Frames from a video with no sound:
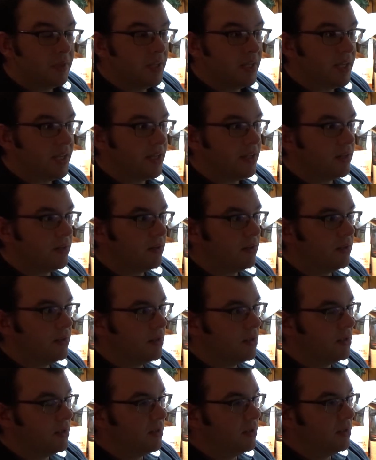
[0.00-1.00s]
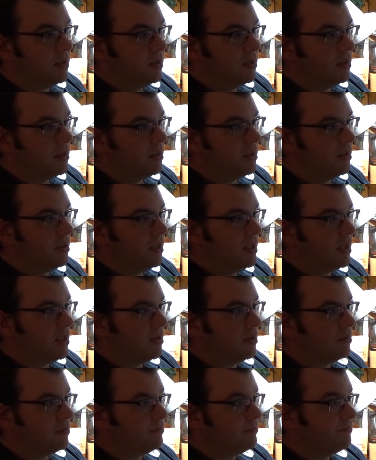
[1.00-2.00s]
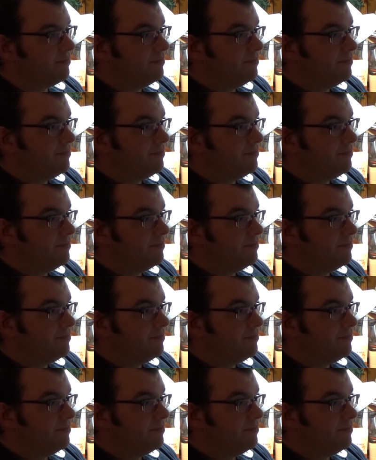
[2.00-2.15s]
And, you know,